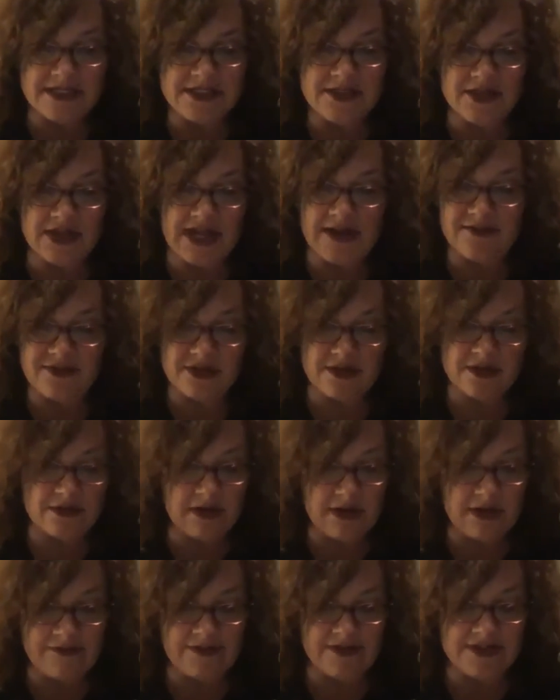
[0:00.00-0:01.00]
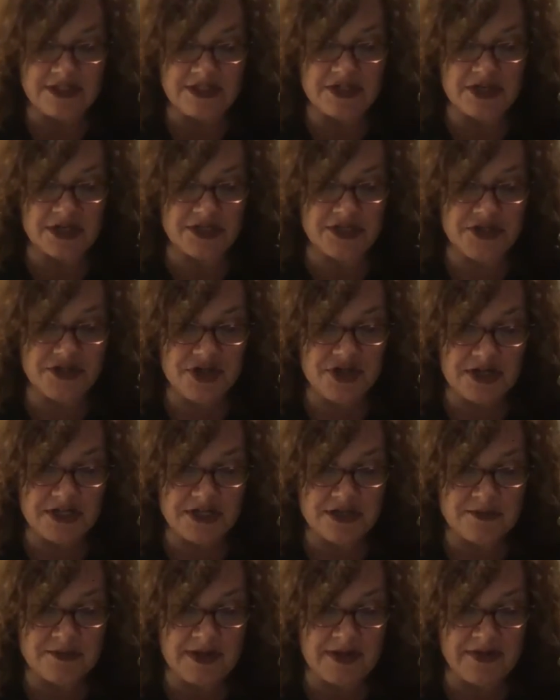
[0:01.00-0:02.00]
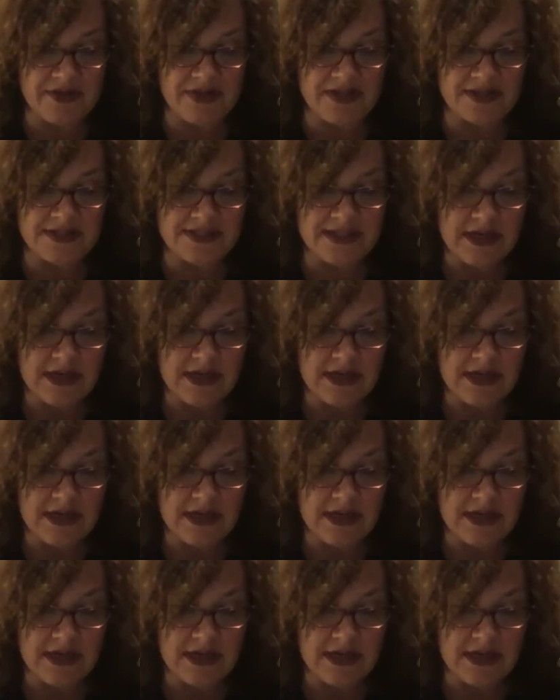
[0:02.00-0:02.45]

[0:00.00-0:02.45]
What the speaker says: So you have to obviously talk to your doctor about this.